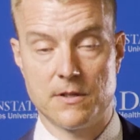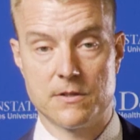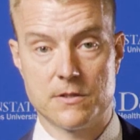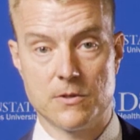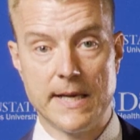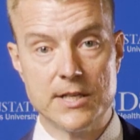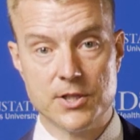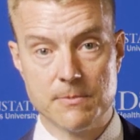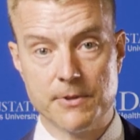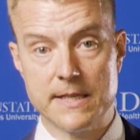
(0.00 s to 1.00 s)
So
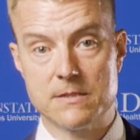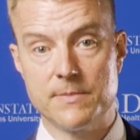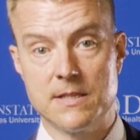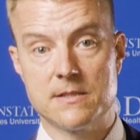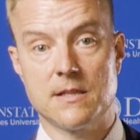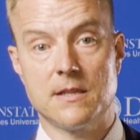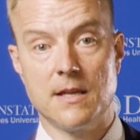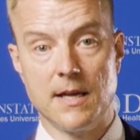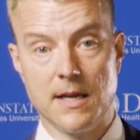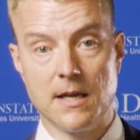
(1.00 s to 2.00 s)
aging in place means that
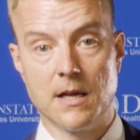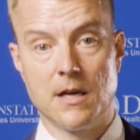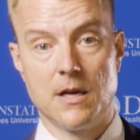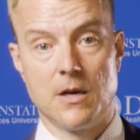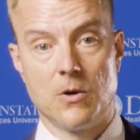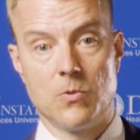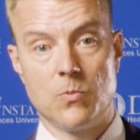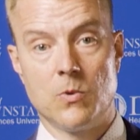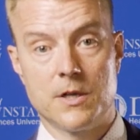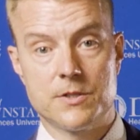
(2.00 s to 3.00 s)
they
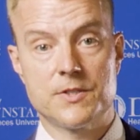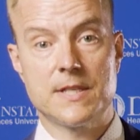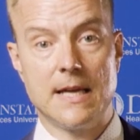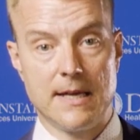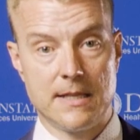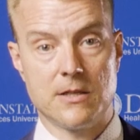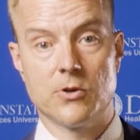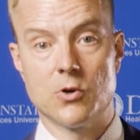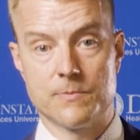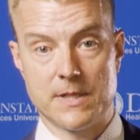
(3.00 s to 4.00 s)
want to stay in their
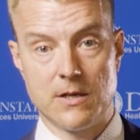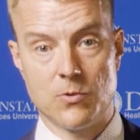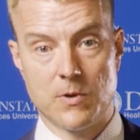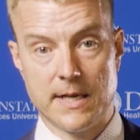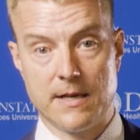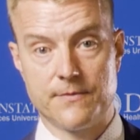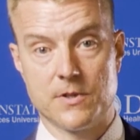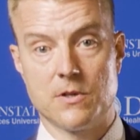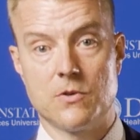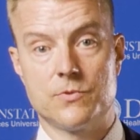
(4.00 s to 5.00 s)
homes. They don't want to have to
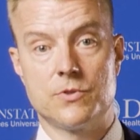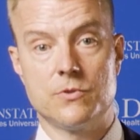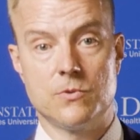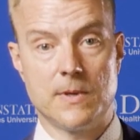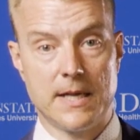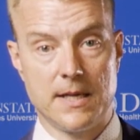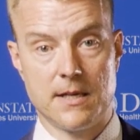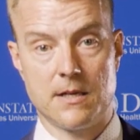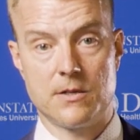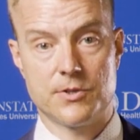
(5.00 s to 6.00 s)
go to
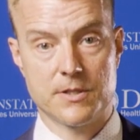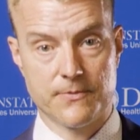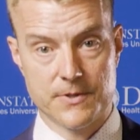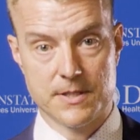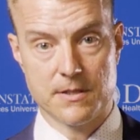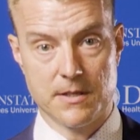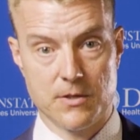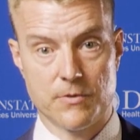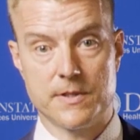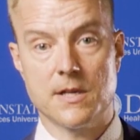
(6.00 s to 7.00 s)
a nursing facility
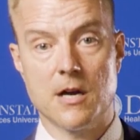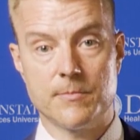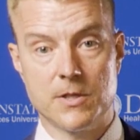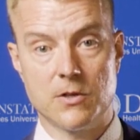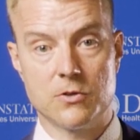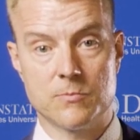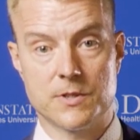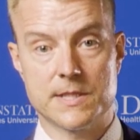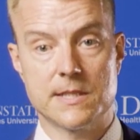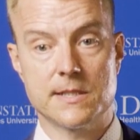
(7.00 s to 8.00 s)
or retirement home or
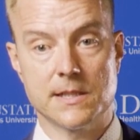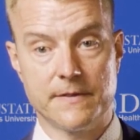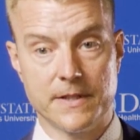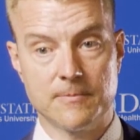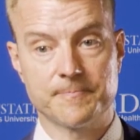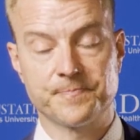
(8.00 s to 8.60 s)
assisted living.